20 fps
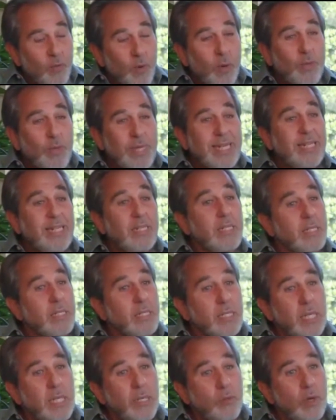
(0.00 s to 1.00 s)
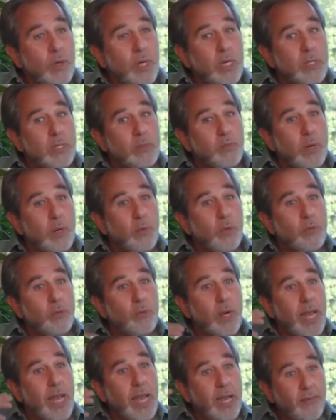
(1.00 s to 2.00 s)
What we didn't see was, while we
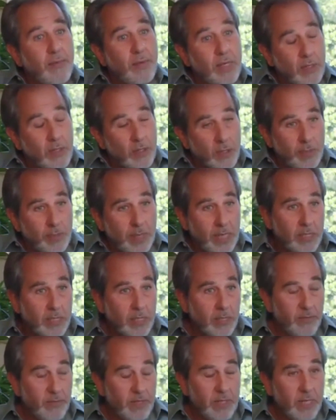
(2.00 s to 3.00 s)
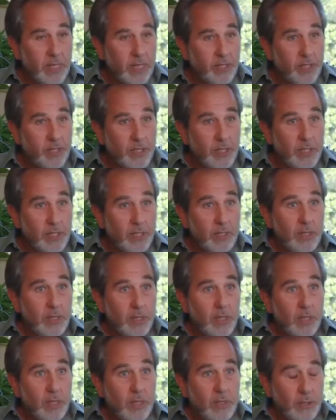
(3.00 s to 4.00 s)
were having those positive intentions,
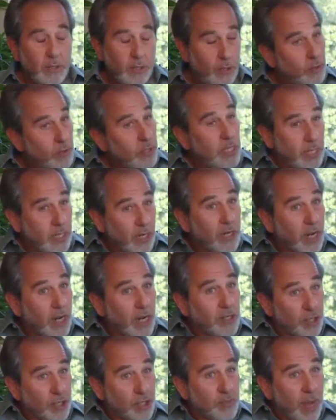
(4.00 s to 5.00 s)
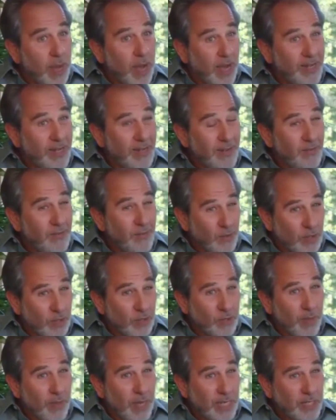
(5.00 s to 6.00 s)
using our conscious mind for
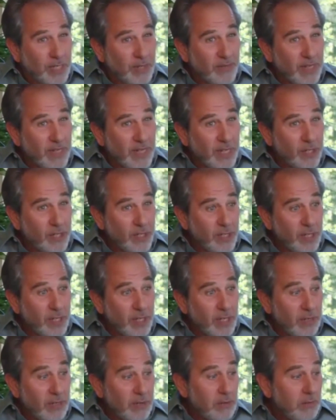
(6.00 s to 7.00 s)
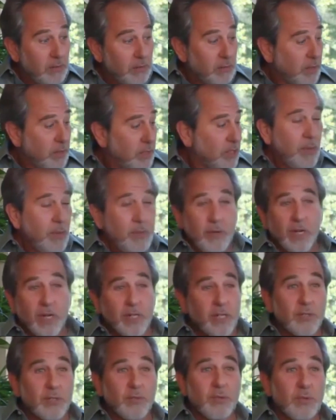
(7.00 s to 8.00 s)
those positive intentions, the
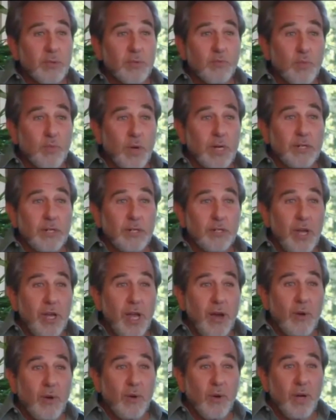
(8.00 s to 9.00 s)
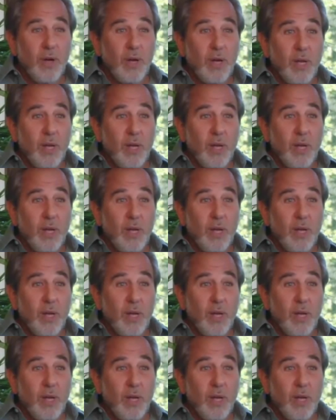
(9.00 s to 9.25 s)
subconscious was running the show.